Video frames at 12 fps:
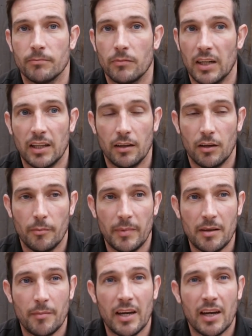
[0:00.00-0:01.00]
Well, at the
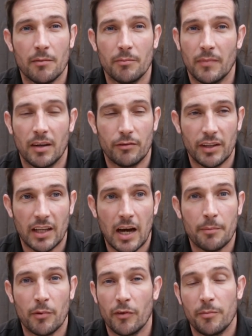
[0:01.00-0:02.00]
minute, mate, I'm really
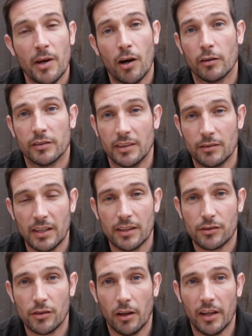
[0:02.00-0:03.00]
happy with my ox. It's
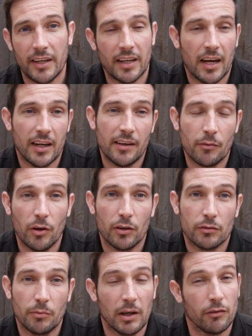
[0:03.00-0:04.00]
dead solid and it
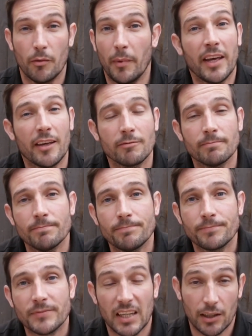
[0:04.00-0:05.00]
works well for me.
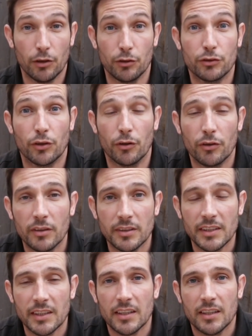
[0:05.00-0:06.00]
And it looks good.
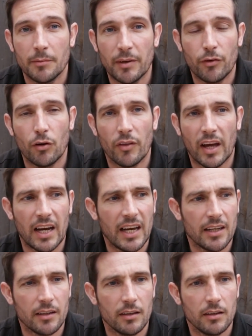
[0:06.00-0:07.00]
Before that I
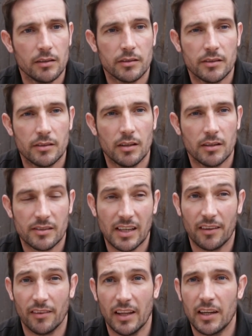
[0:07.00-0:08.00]
had a
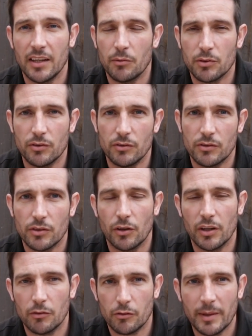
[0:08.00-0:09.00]
Stanley and it wasn't so
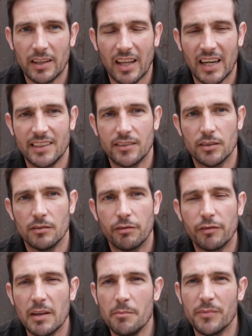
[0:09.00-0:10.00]
good, it was a bit light and
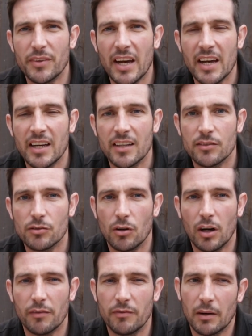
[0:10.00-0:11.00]
flimsy.
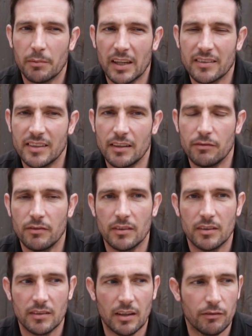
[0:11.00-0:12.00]
So I'm guessing
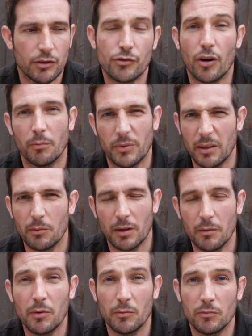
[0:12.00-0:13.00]
if you dropped it,
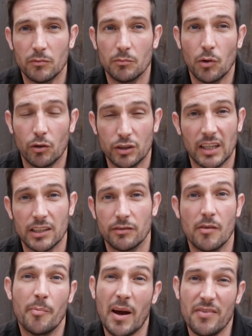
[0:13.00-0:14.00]
more chance
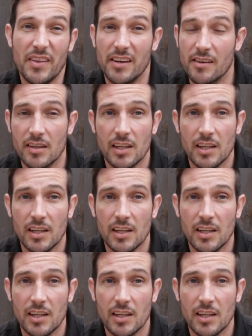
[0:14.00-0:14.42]
of it bending.